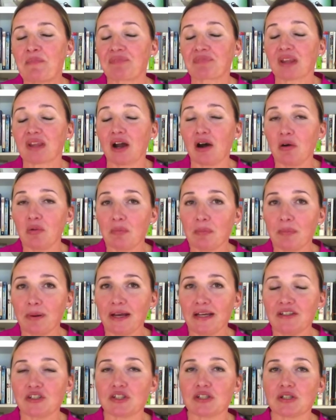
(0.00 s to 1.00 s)

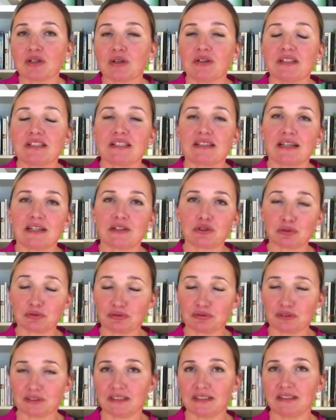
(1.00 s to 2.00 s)
homepage. So it's
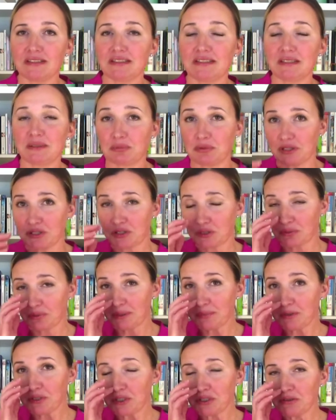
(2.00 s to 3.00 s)

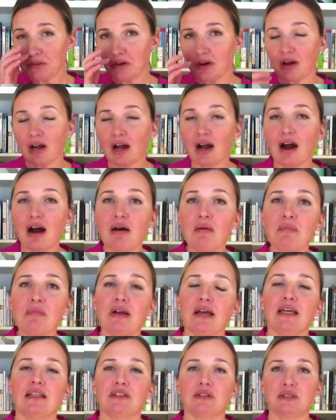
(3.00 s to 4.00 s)
naturalfertilityprescription.com,
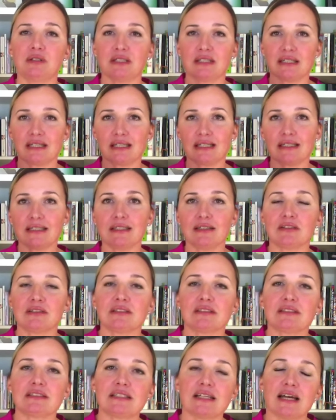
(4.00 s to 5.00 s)
and you can click on the
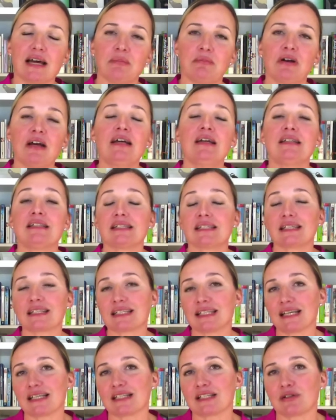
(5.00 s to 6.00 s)
tab
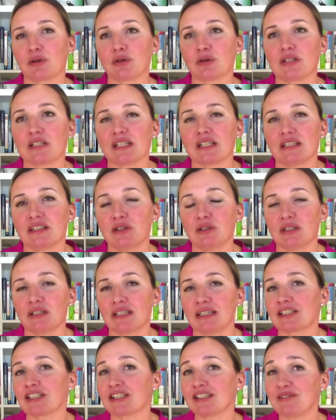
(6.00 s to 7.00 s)
Success Stories and you can
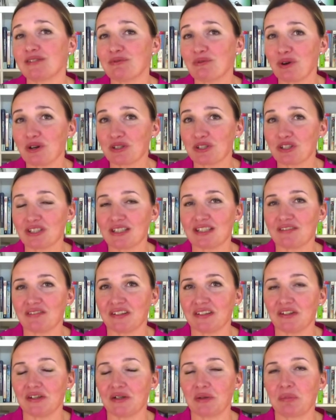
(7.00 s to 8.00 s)
actually watch this
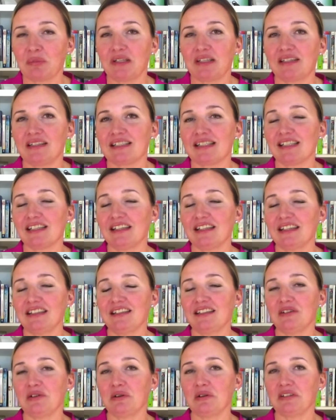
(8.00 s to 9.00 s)
video. But there's a lady
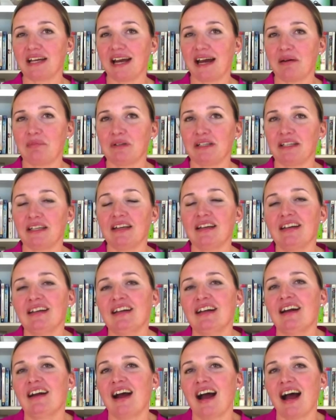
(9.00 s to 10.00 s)
called Abby,
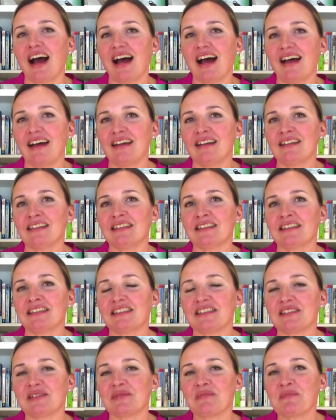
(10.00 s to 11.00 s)

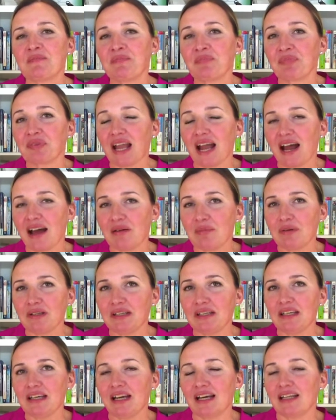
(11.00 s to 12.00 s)
and
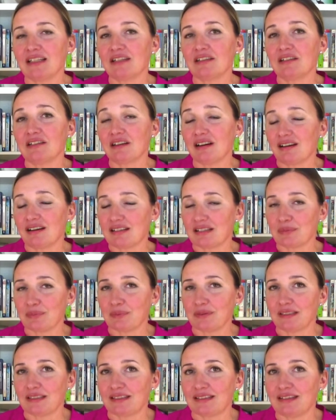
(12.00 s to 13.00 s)
Abby and her
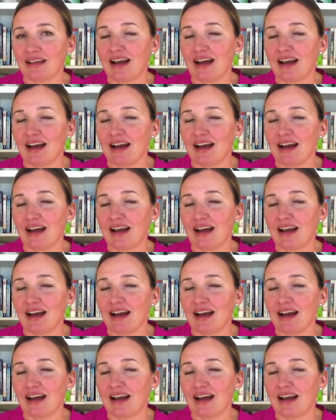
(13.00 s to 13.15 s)
husband